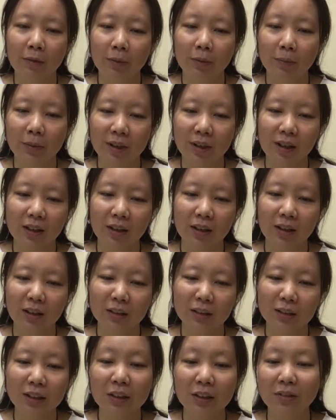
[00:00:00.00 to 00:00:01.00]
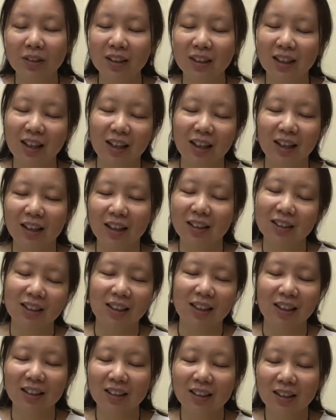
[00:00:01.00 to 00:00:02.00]
play the evil guys,
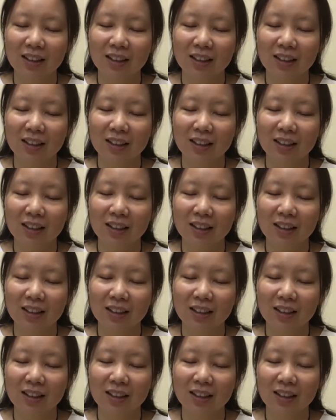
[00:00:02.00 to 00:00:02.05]
that